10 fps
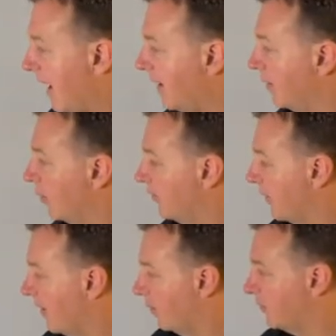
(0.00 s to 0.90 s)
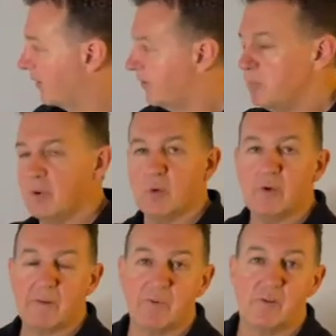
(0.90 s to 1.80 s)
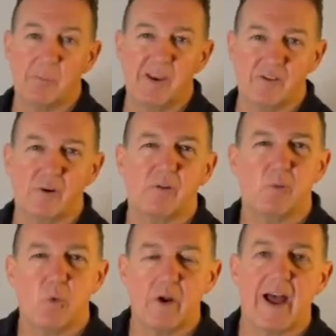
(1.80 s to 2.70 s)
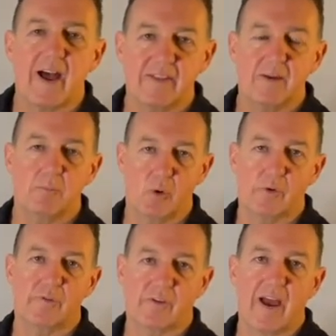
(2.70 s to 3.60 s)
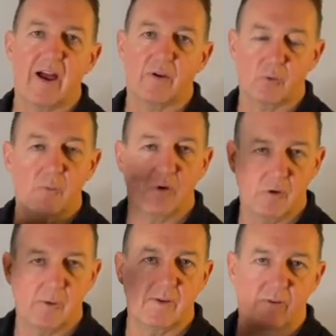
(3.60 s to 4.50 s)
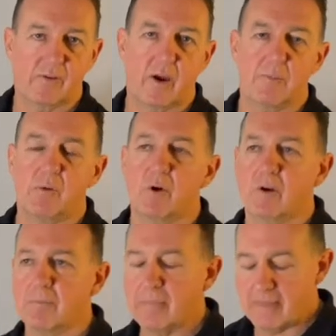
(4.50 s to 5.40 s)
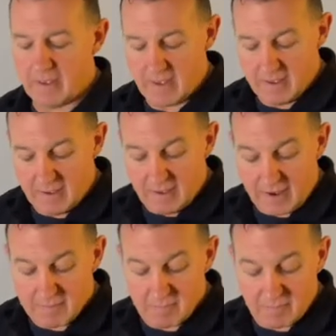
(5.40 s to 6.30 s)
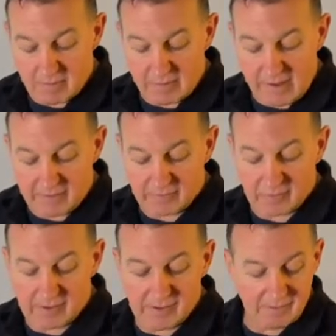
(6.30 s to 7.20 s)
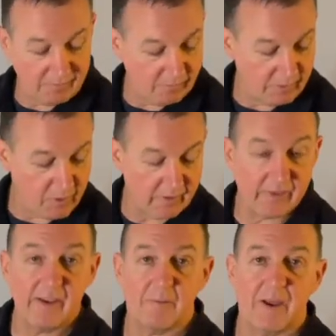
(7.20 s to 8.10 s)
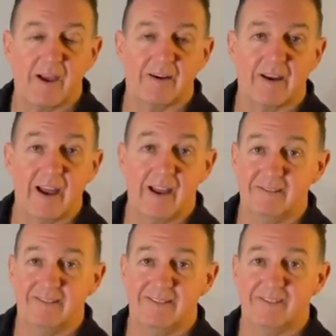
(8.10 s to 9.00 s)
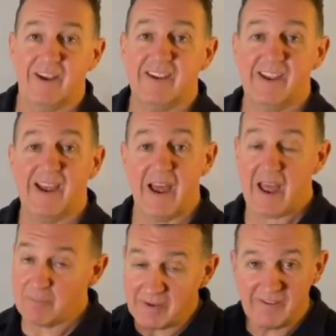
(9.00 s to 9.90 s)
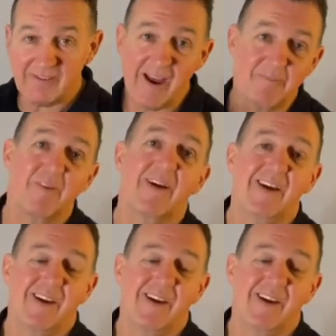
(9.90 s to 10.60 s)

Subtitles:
And it also helps us to build up this picture of what are the important scales when we're doing this scoping work. Lastly, we might think about taking a happy snap.